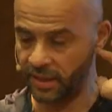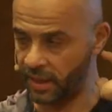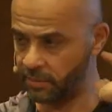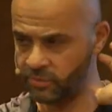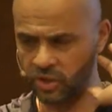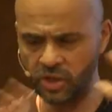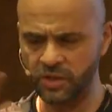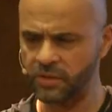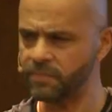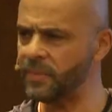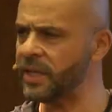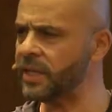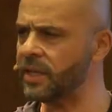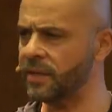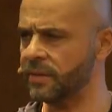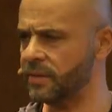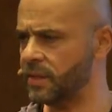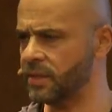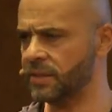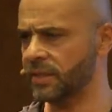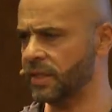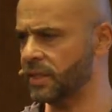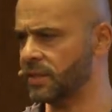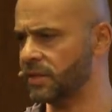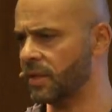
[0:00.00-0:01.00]
I'm just making
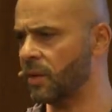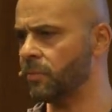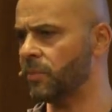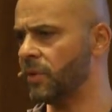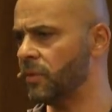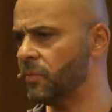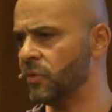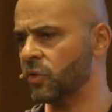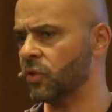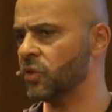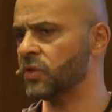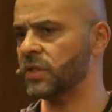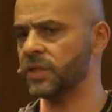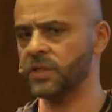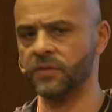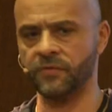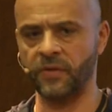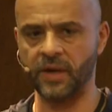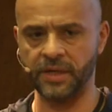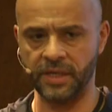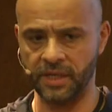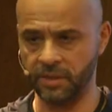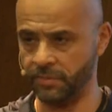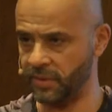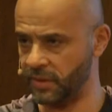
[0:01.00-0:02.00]
this example because it's
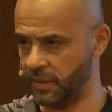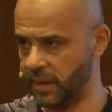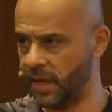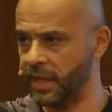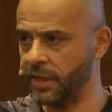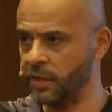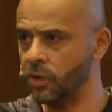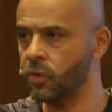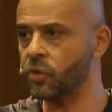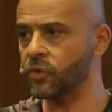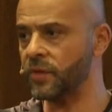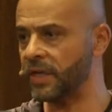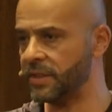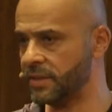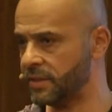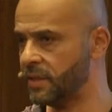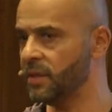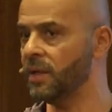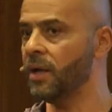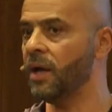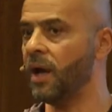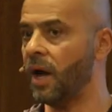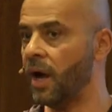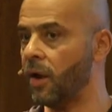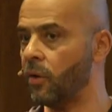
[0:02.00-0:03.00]
funny, but I know that
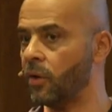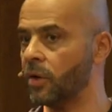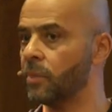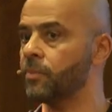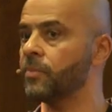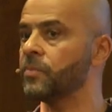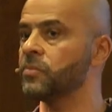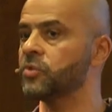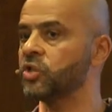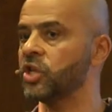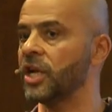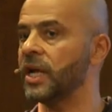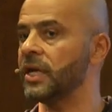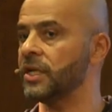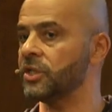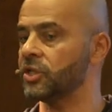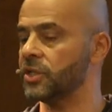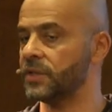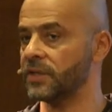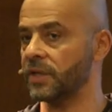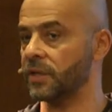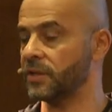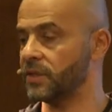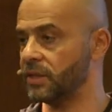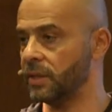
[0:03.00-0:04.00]
our
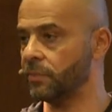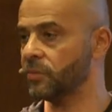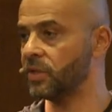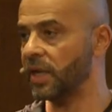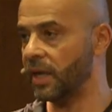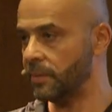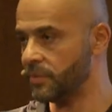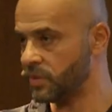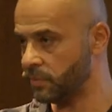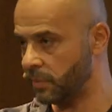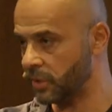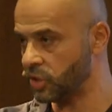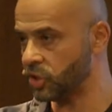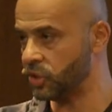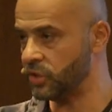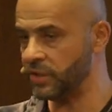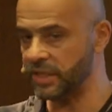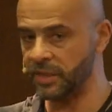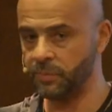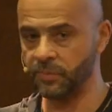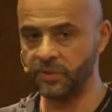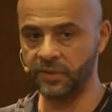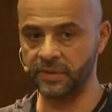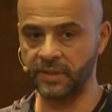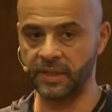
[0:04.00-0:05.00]
challenges are sometimes much
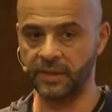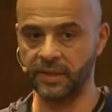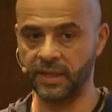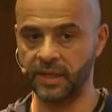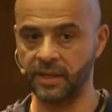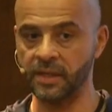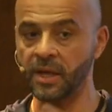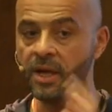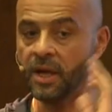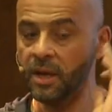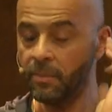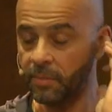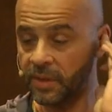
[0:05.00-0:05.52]
deeper than that.